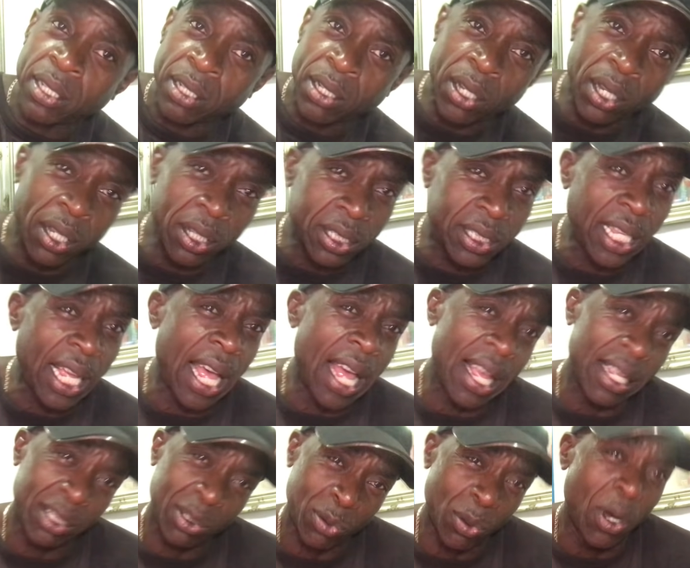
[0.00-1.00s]
Because
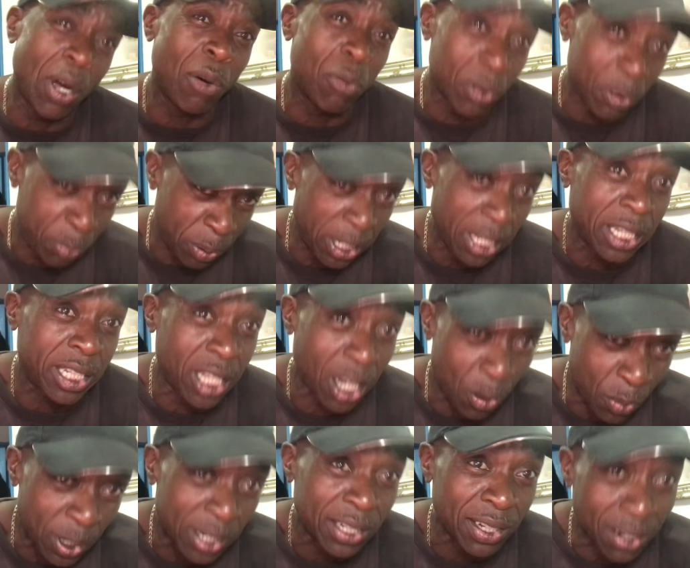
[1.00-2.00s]
that's what would be
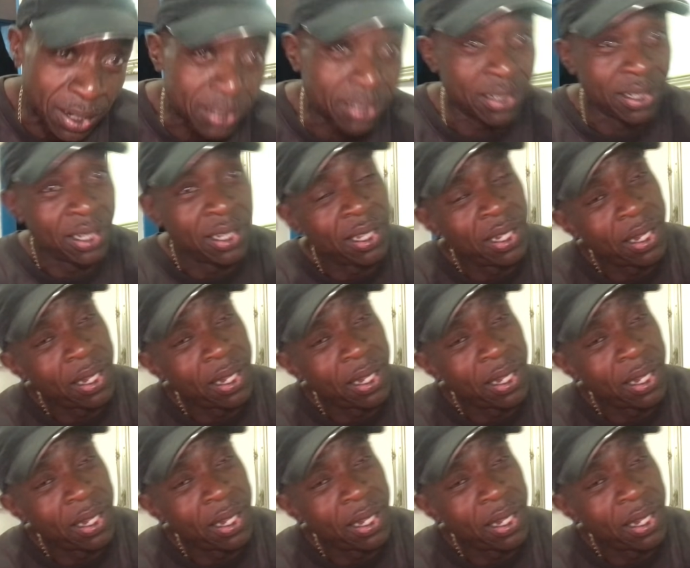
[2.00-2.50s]
going on.